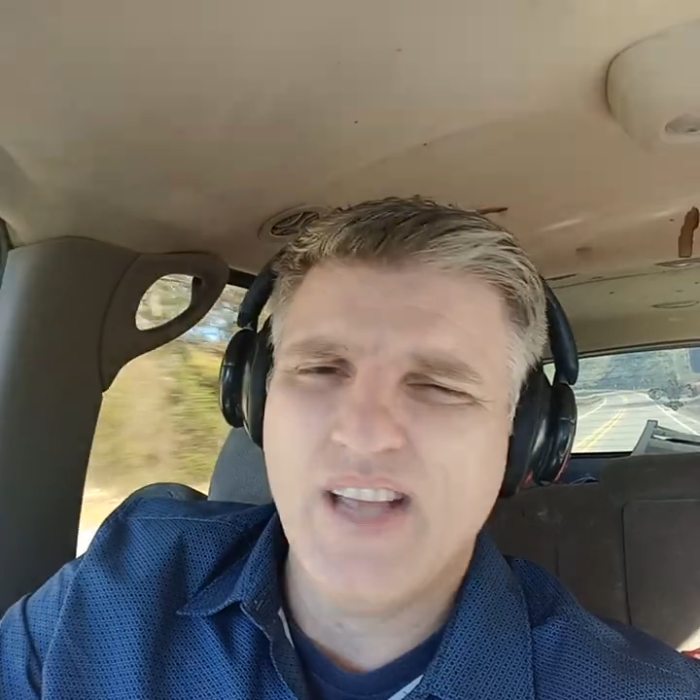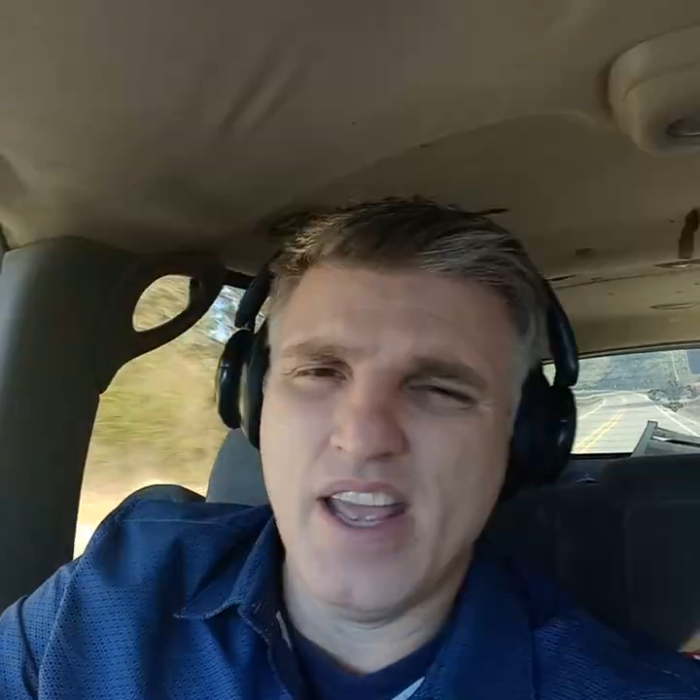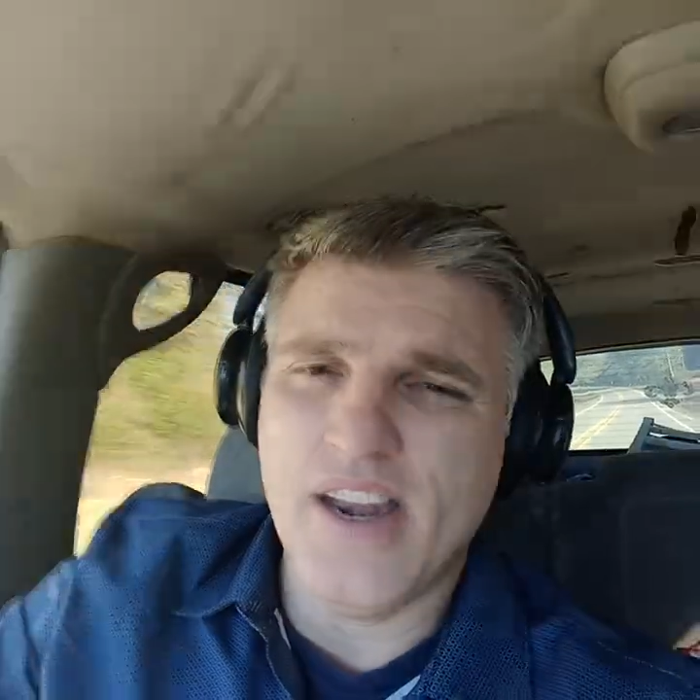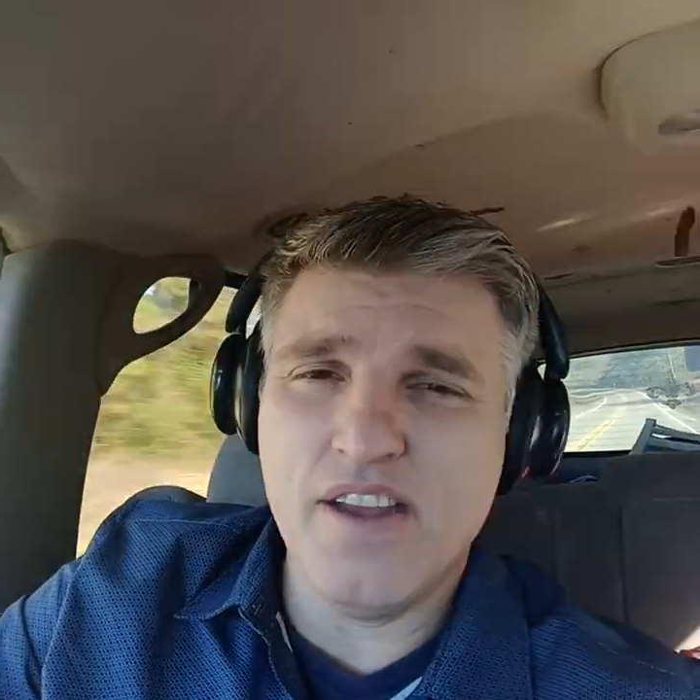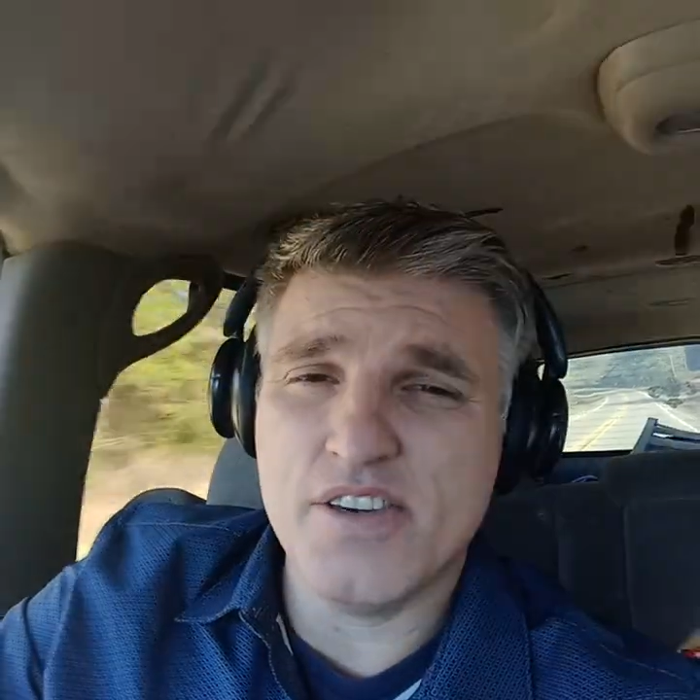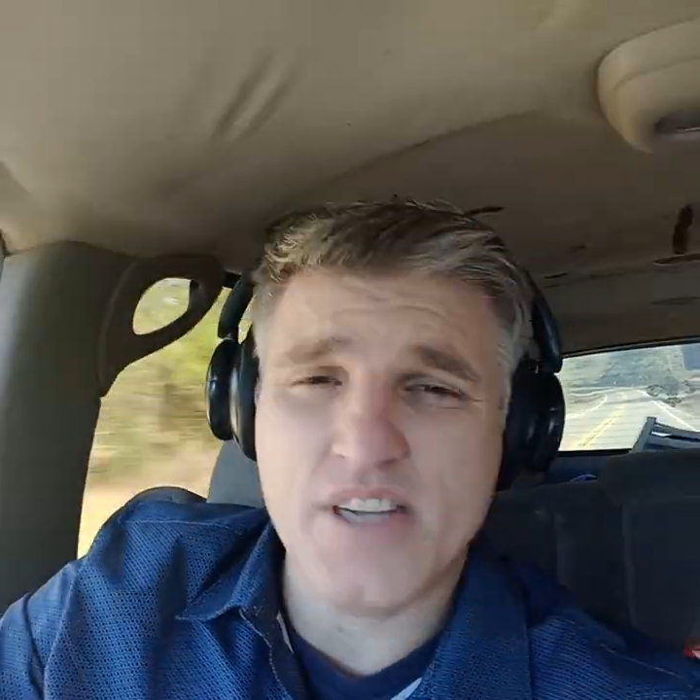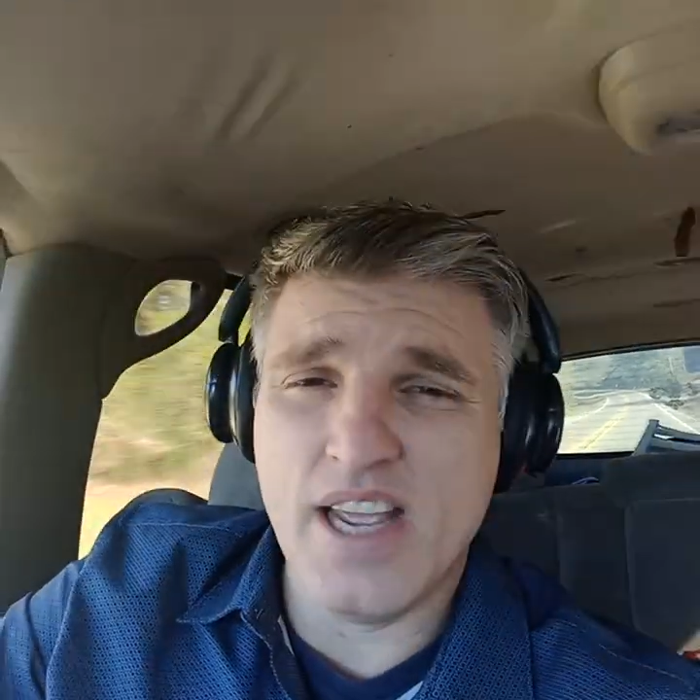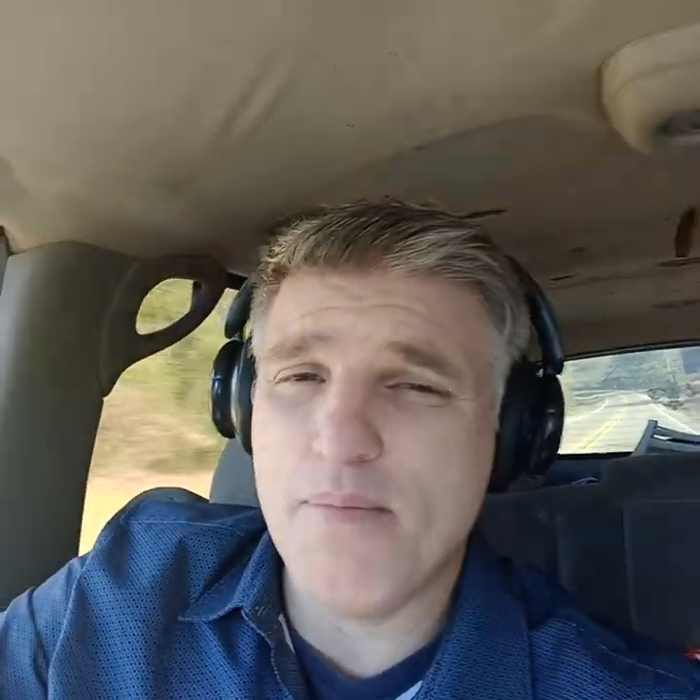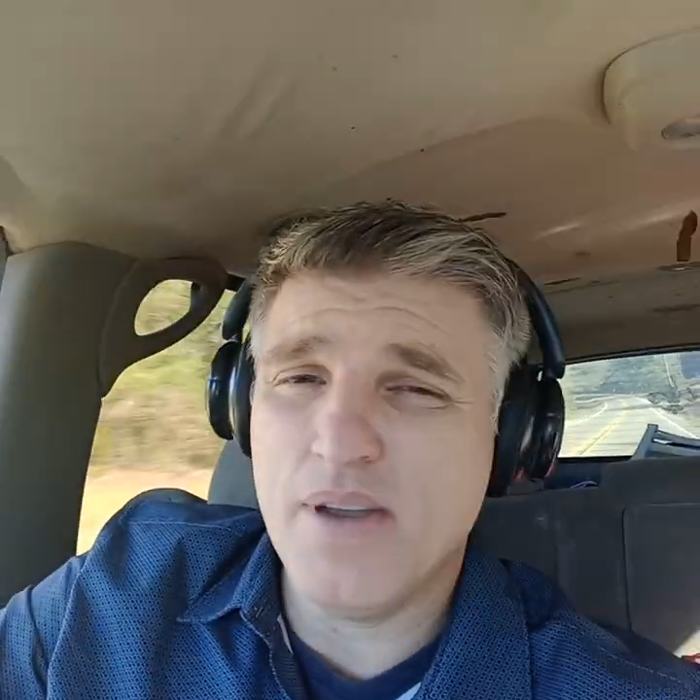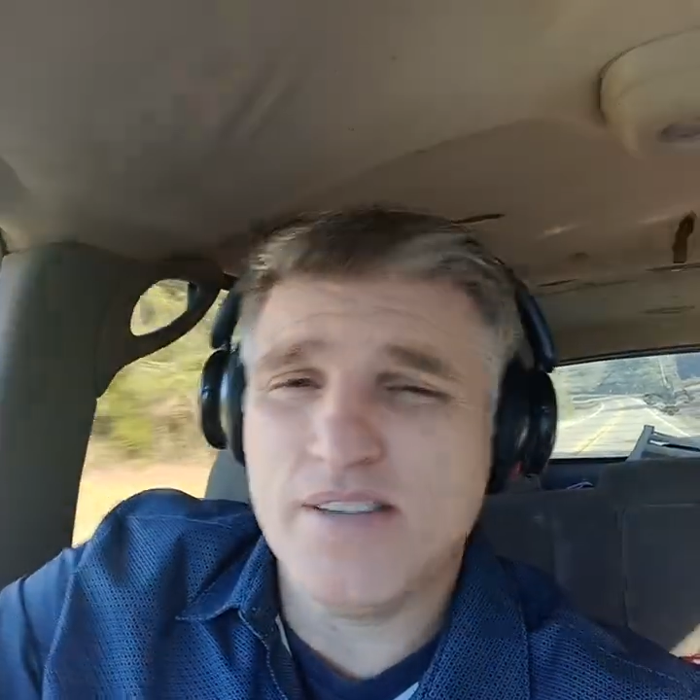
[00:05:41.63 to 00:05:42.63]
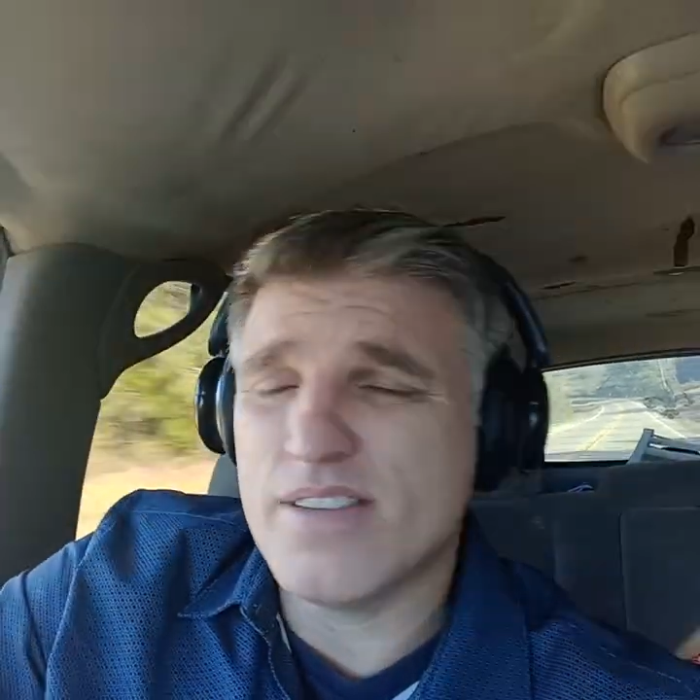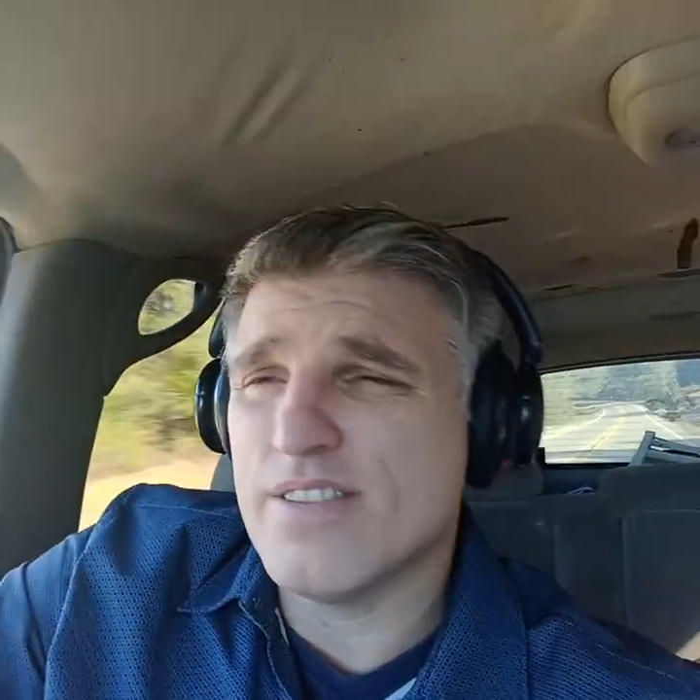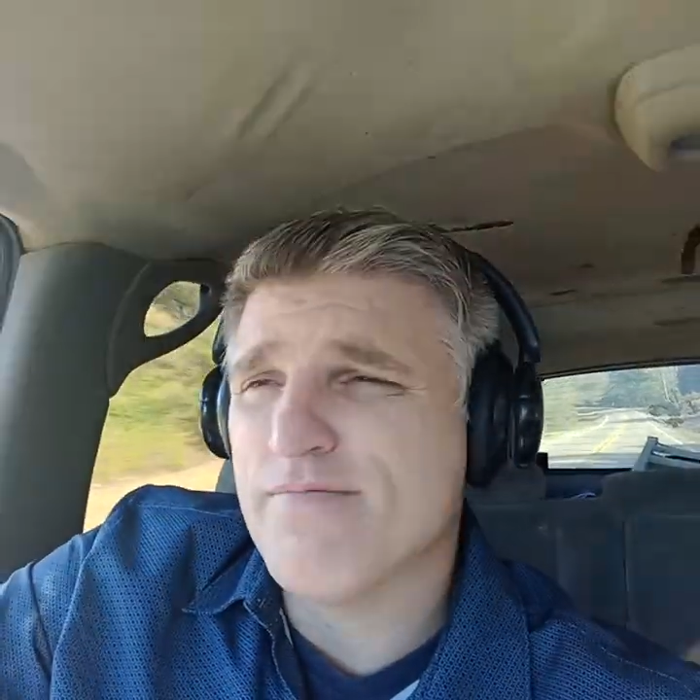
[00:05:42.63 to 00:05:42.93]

and entertainment.